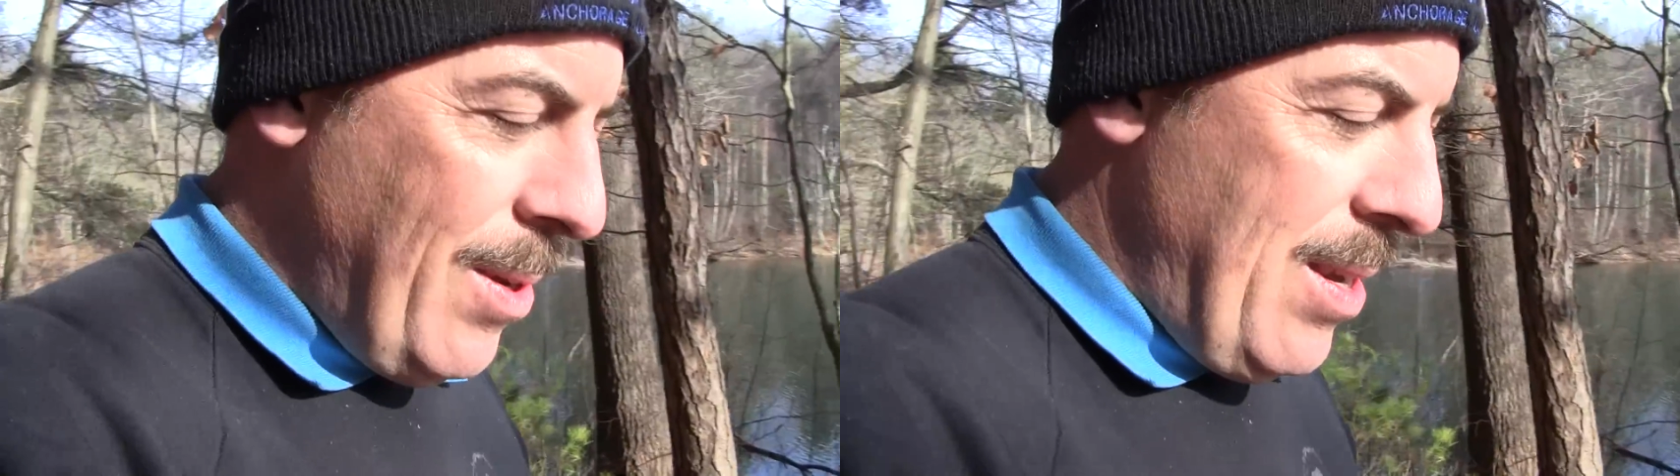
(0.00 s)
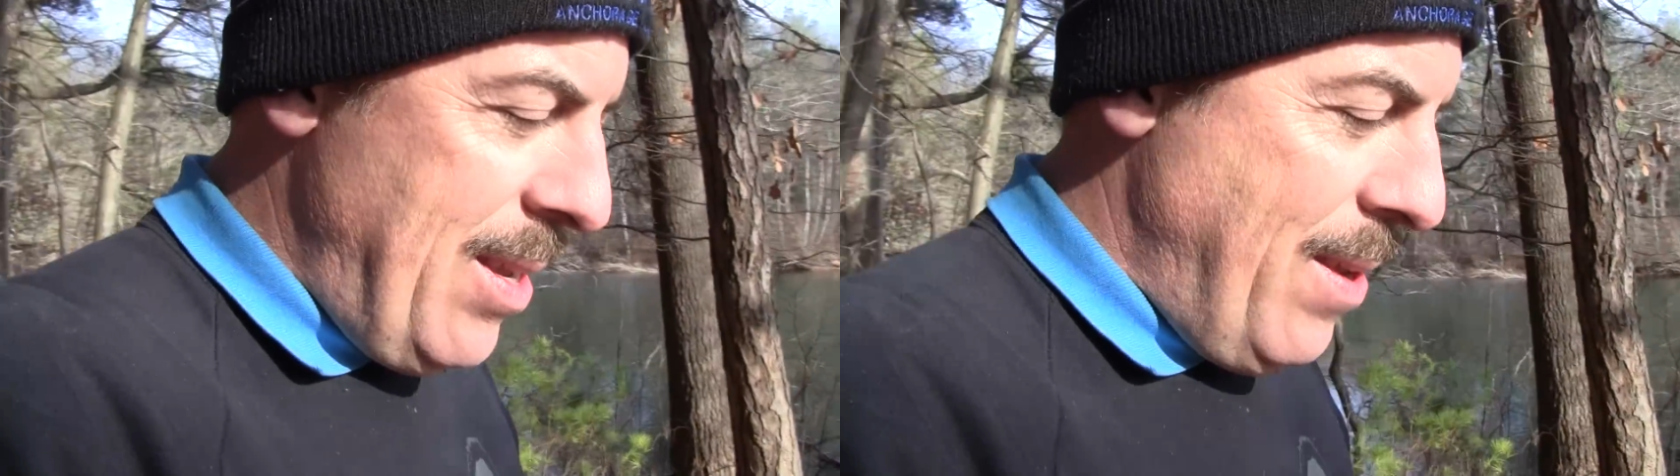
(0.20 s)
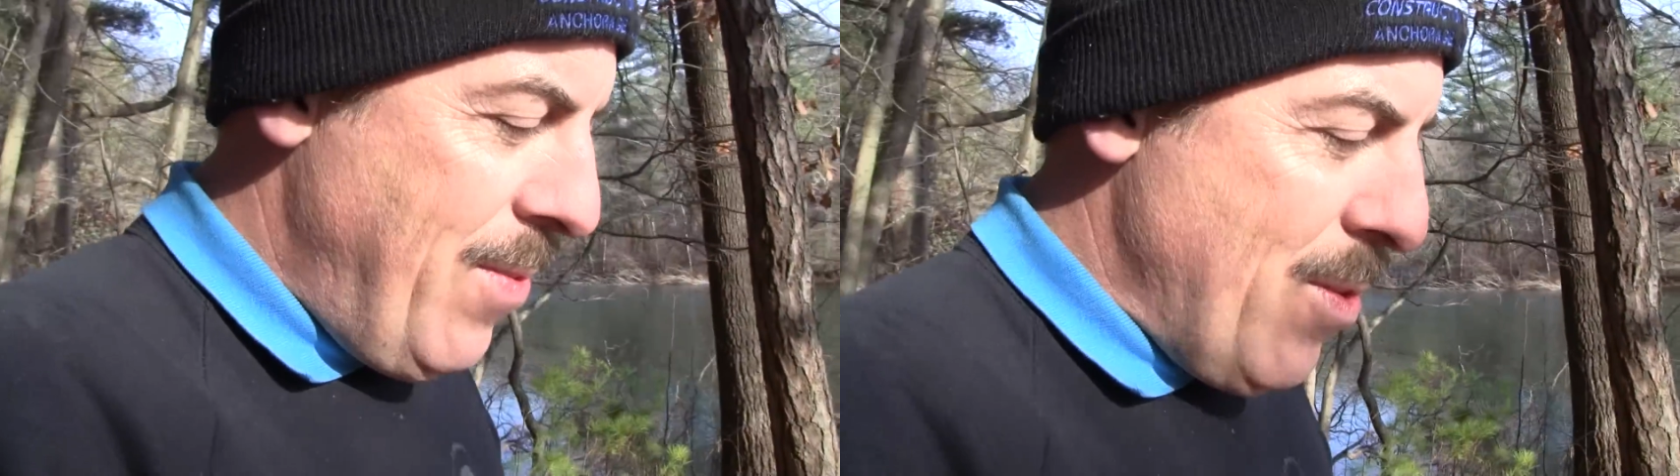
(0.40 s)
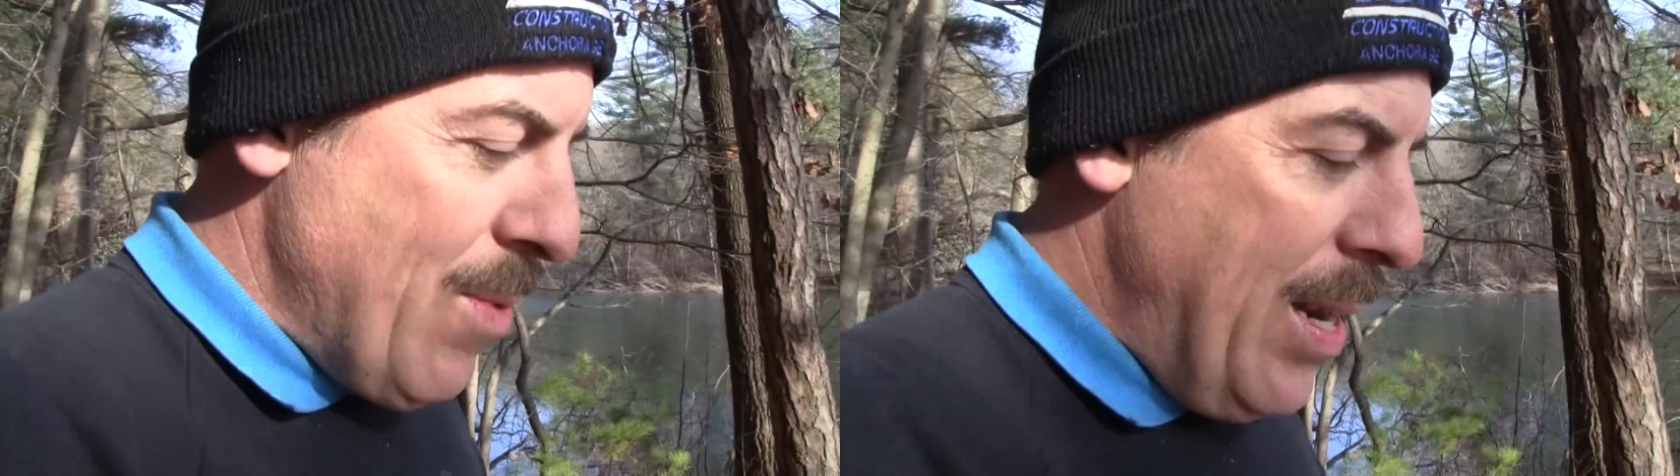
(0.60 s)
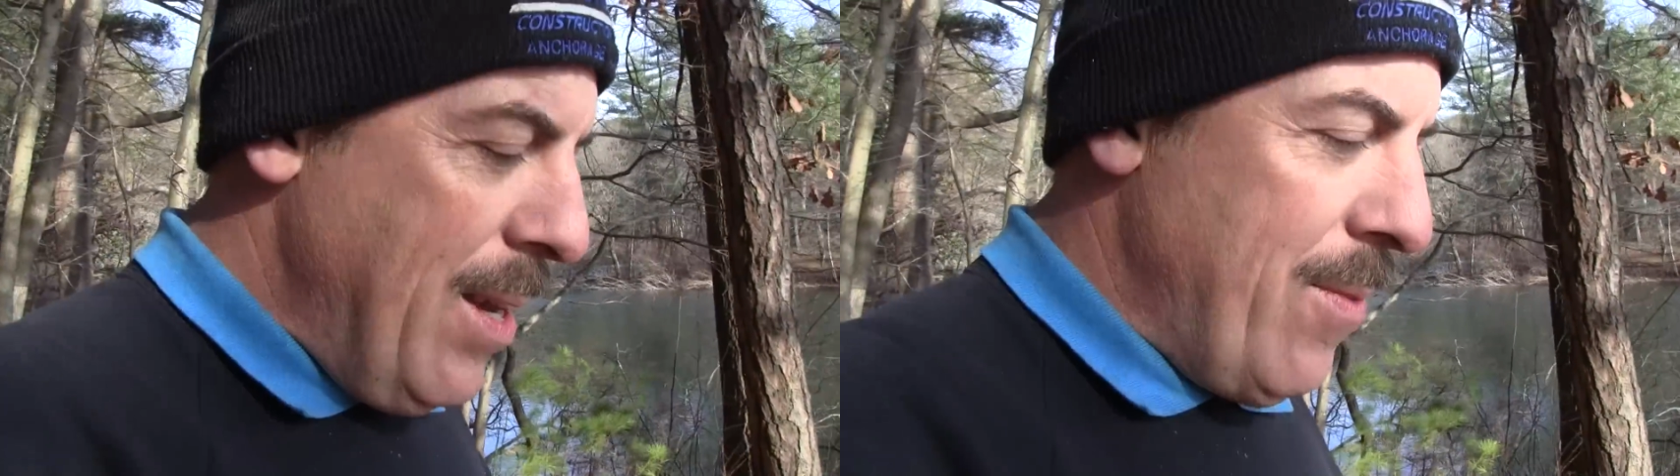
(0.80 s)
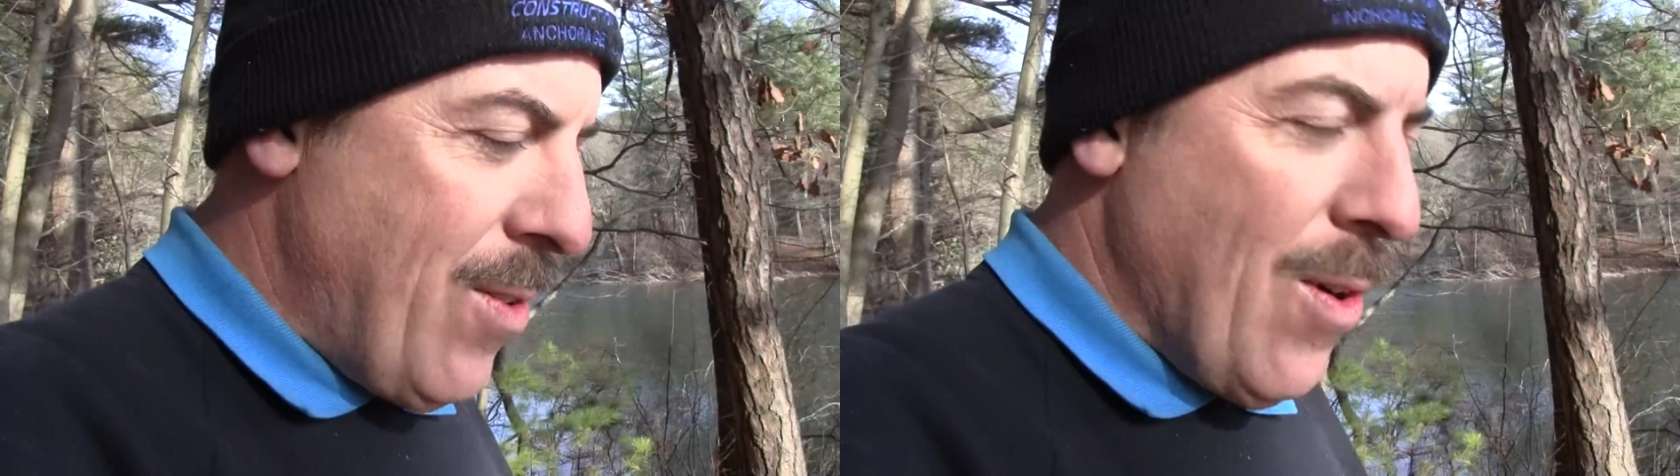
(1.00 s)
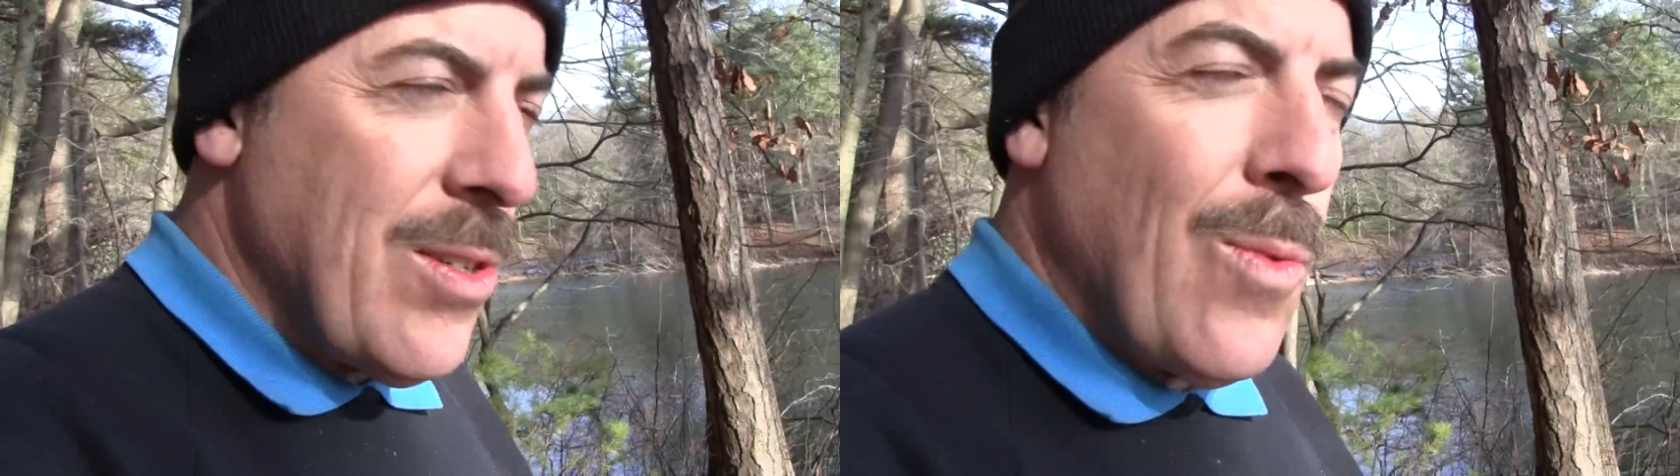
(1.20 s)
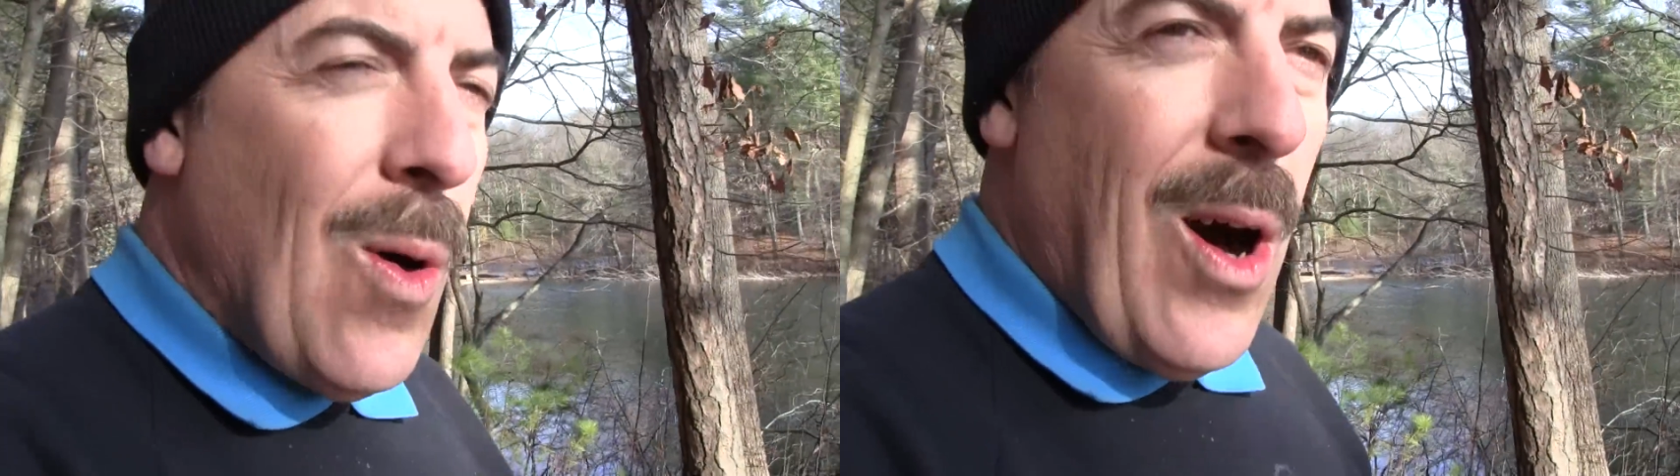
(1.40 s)
And if you read, of
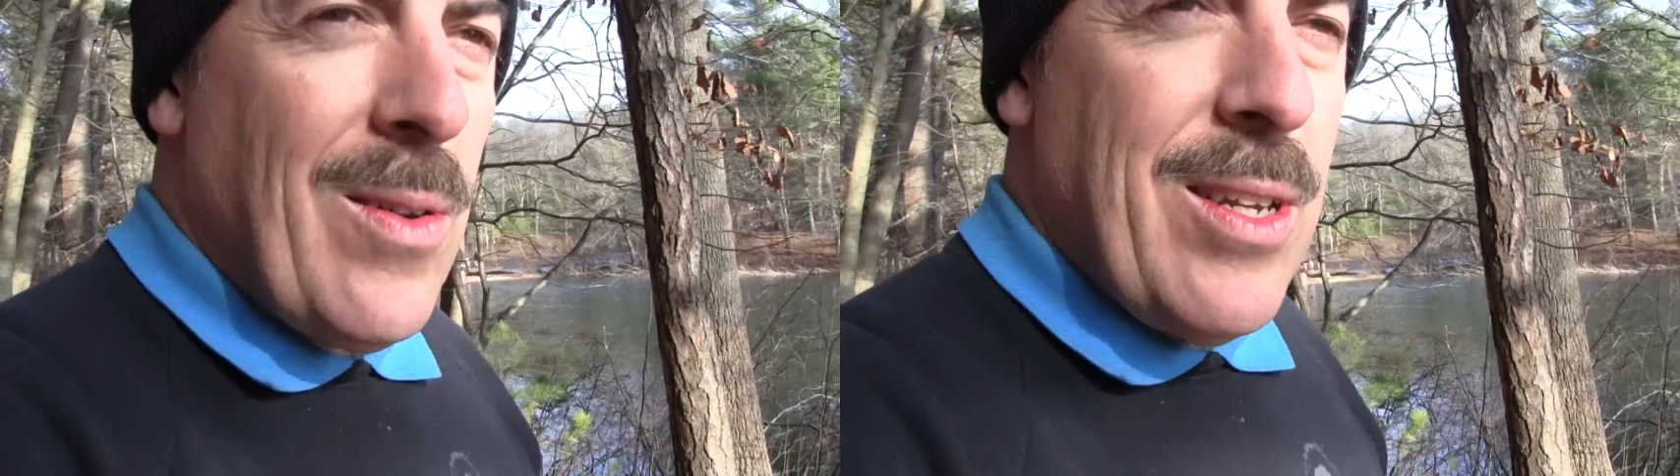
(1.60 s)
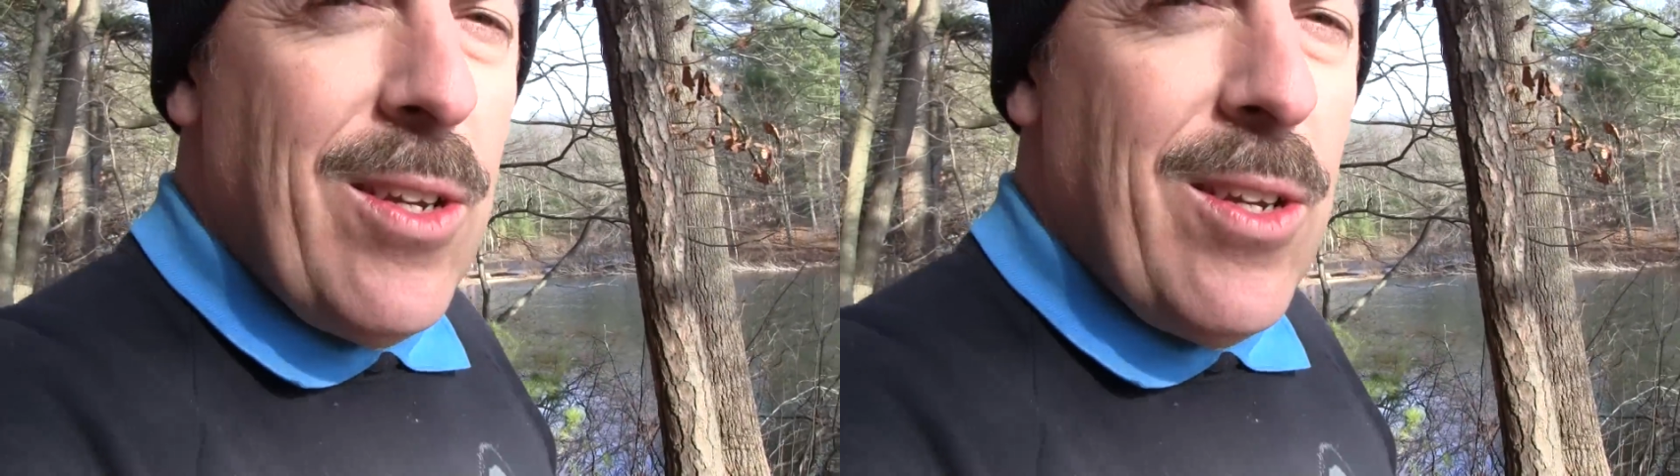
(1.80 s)
course, Walden,